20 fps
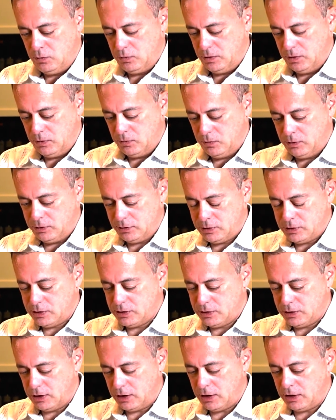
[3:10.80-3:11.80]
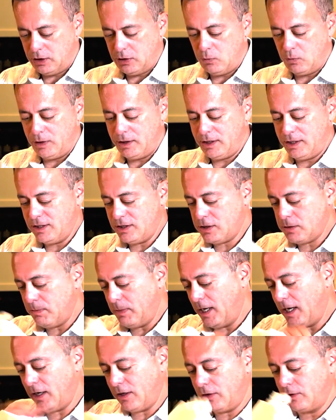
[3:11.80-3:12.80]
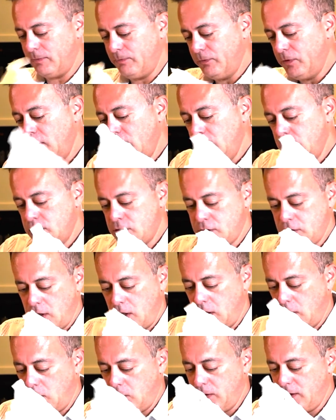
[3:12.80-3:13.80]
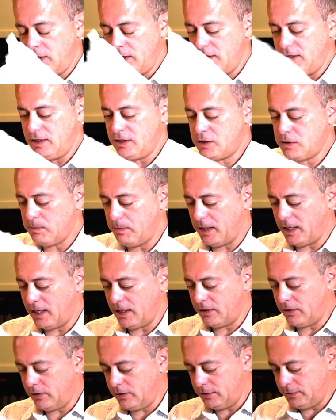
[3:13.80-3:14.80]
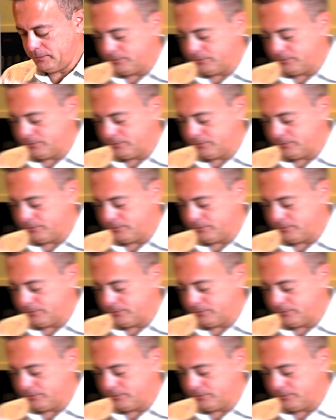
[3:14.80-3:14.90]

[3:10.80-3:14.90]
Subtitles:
we will start with this bottle. So this bottle